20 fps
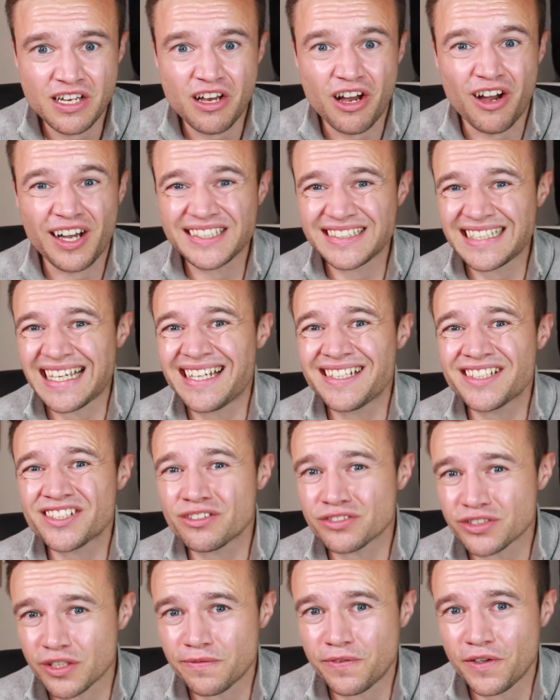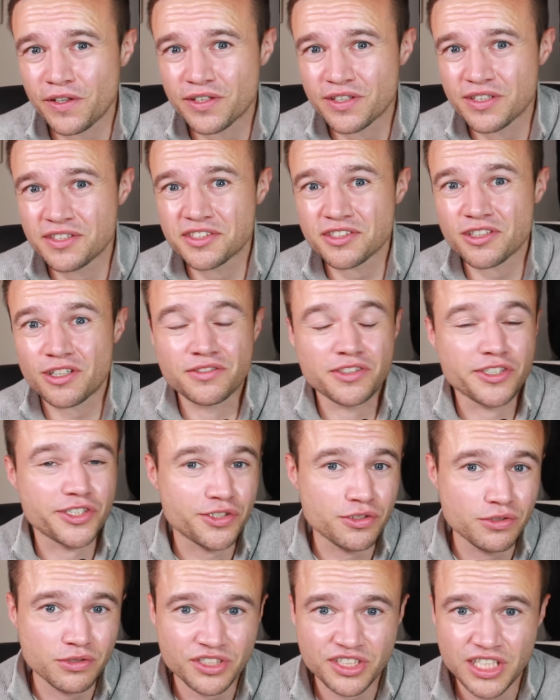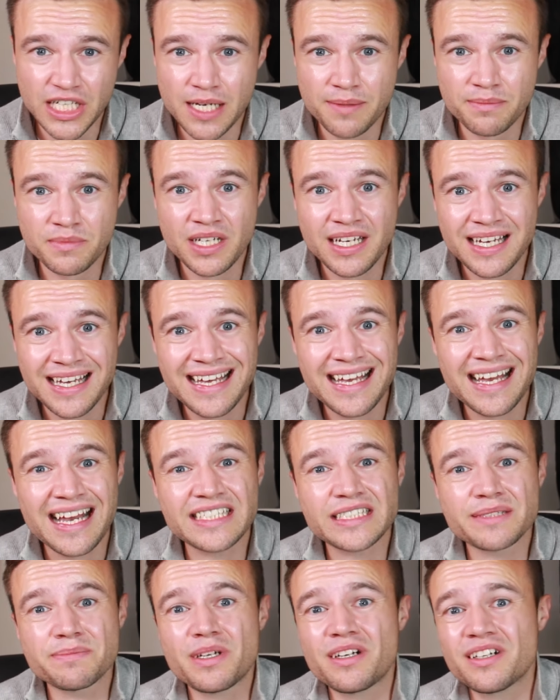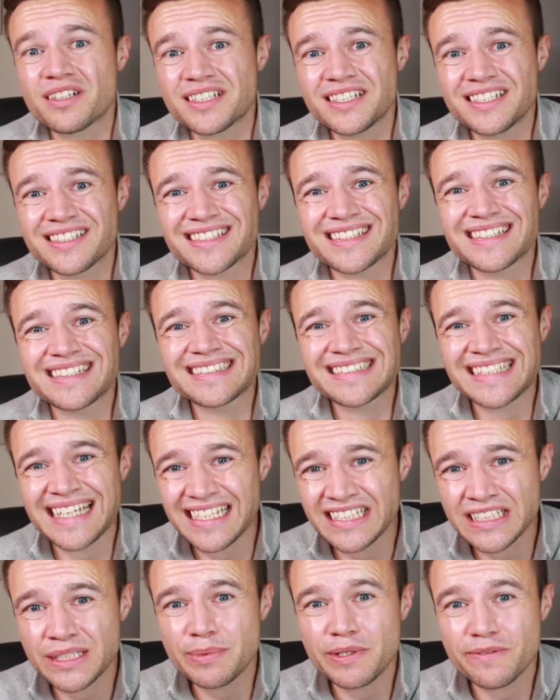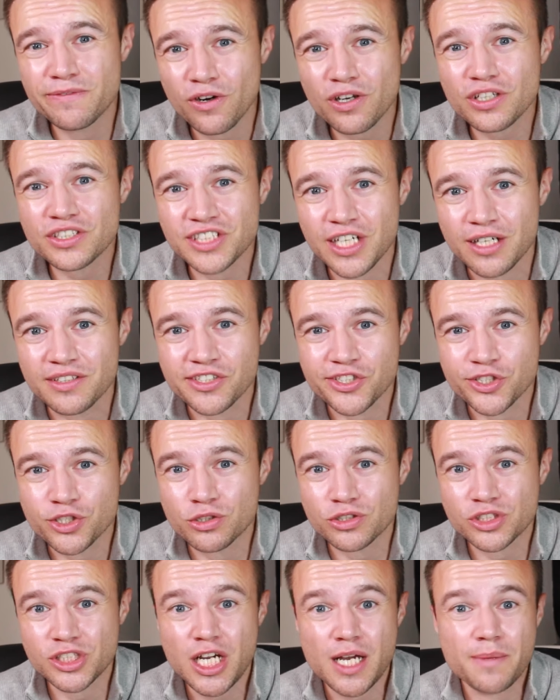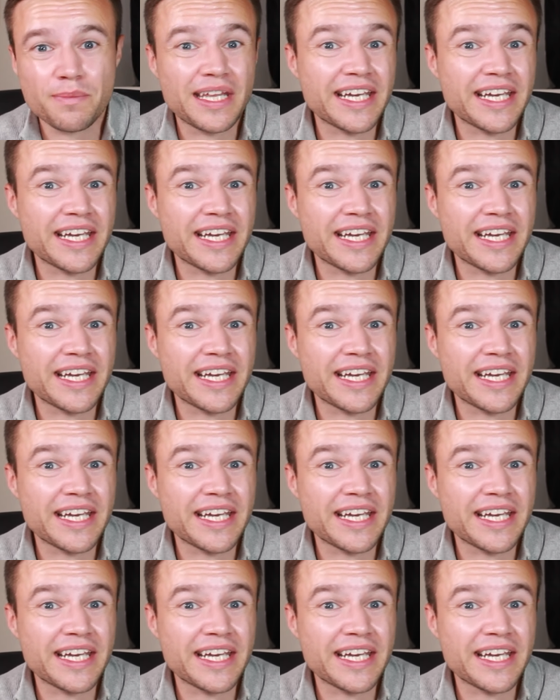I tend not to focus on the short term, as the markets tend to be volatile in the short term.